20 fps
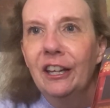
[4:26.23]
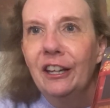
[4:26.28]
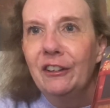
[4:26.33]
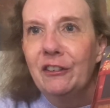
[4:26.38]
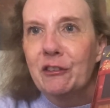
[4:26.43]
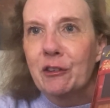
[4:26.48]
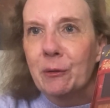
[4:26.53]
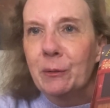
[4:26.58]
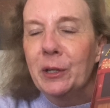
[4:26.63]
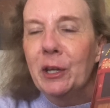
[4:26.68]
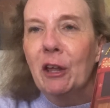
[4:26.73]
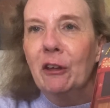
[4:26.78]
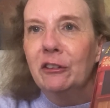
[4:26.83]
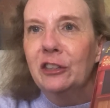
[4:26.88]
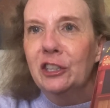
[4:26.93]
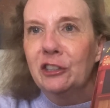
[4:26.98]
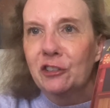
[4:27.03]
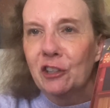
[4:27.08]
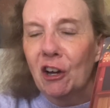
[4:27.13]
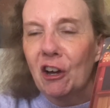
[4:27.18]
So we know
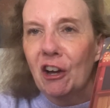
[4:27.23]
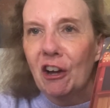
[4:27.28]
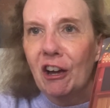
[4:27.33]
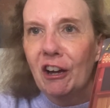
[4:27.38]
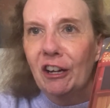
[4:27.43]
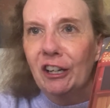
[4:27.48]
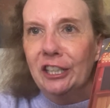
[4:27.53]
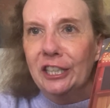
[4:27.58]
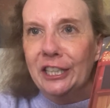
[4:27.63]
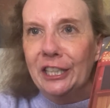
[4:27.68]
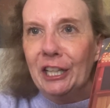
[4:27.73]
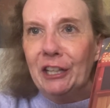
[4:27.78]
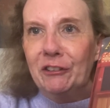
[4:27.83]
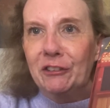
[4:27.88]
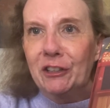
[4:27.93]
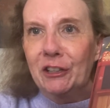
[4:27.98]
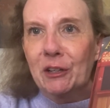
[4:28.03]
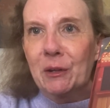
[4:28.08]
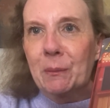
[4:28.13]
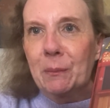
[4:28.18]
the dog is
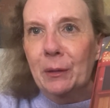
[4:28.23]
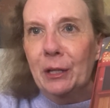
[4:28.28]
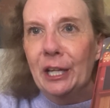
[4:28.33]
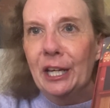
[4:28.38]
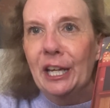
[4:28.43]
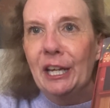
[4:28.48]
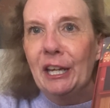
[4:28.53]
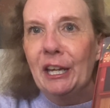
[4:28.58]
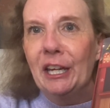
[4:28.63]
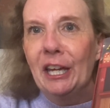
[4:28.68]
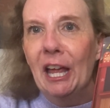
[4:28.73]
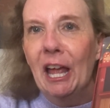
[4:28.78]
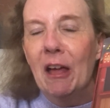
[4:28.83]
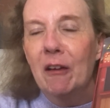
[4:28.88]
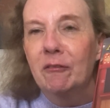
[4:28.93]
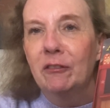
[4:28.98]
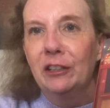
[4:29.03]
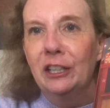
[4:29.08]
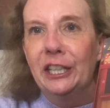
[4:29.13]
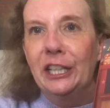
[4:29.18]
going to play
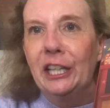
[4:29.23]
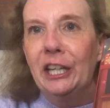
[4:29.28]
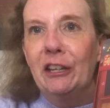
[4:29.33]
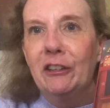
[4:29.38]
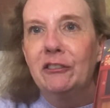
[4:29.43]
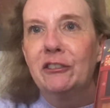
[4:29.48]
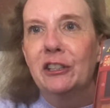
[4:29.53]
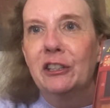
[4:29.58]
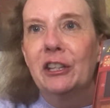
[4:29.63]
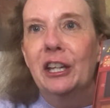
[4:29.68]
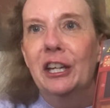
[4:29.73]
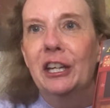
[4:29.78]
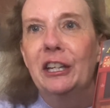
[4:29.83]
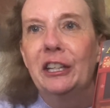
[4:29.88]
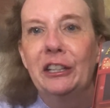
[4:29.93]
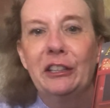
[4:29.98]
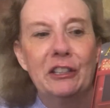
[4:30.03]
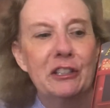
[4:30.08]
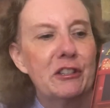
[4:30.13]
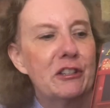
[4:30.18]
heavily into
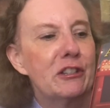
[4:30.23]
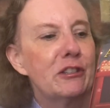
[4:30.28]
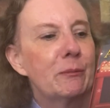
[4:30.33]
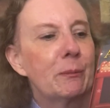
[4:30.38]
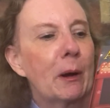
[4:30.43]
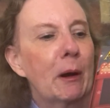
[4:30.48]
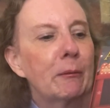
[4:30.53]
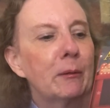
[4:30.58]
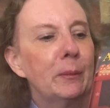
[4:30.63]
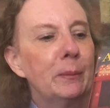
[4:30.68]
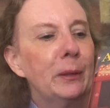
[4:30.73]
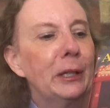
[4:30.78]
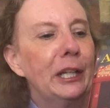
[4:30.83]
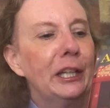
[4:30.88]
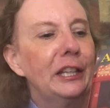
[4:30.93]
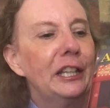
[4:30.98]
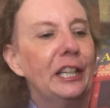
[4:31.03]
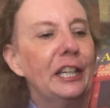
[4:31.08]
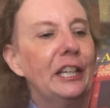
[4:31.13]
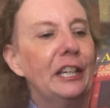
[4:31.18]
this is probably
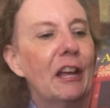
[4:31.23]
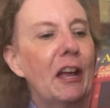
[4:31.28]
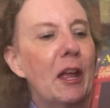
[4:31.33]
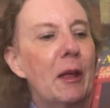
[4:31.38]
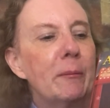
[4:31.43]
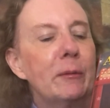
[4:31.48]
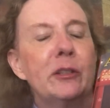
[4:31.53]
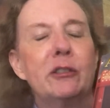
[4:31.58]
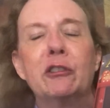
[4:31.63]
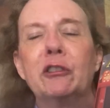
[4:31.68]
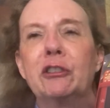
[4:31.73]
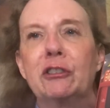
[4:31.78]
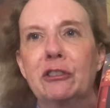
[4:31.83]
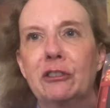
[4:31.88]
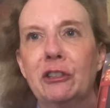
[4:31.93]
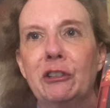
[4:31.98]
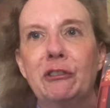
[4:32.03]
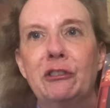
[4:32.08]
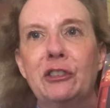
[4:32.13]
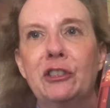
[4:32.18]
the amateur
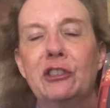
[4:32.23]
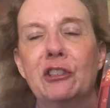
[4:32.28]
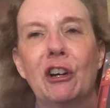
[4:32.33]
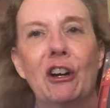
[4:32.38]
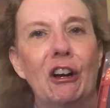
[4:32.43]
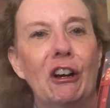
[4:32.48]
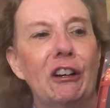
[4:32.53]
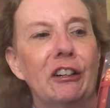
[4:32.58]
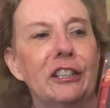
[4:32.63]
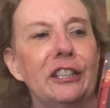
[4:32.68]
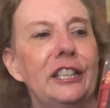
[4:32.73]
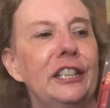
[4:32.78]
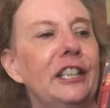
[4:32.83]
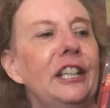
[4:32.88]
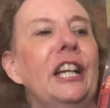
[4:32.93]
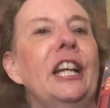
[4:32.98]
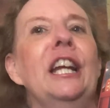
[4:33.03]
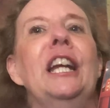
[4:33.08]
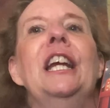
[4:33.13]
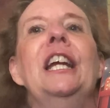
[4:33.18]
sleuth's dog.
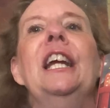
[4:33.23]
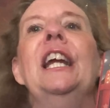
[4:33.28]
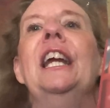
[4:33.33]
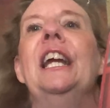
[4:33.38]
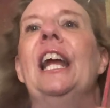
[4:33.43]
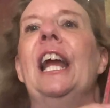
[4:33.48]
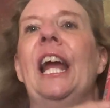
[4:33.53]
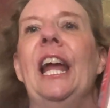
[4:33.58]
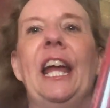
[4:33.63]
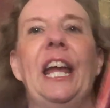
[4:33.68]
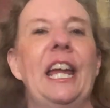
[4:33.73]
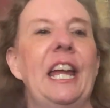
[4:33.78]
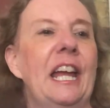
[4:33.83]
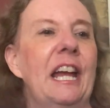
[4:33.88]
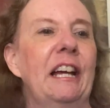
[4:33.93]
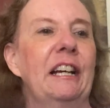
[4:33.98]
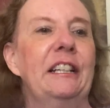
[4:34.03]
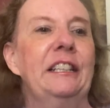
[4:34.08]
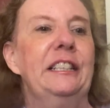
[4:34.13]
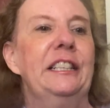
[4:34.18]

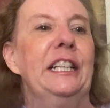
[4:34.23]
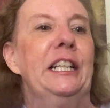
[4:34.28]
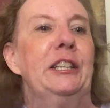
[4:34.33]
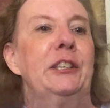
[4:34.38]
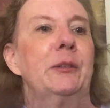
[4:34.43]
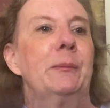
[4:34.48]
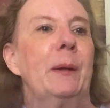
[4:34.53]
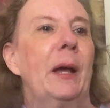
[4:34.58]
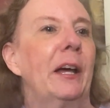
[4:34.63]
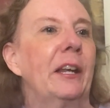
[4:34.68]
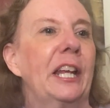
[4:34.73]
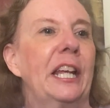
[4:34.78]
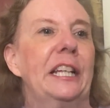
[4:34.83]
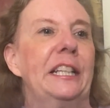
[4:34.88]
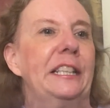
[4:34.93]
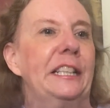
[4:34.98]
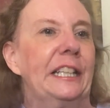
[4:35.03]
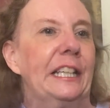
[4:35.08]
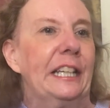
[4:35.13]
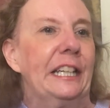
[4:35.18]
And it's about
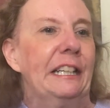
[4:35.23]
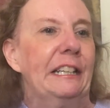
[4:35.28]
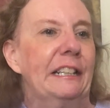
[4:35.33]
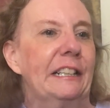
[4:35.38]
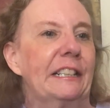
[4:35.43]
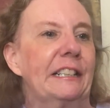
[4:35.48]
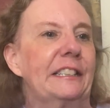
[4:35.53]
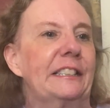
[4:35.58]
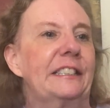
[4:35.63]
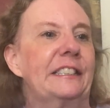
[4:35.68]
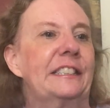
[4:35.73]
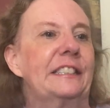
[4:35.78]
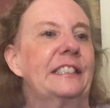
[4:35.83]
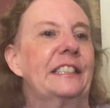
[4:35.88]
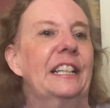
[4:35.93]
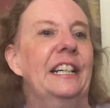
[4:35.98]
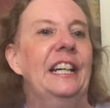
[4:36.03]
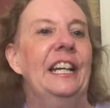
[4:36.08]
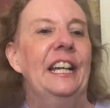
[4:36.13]
antiques.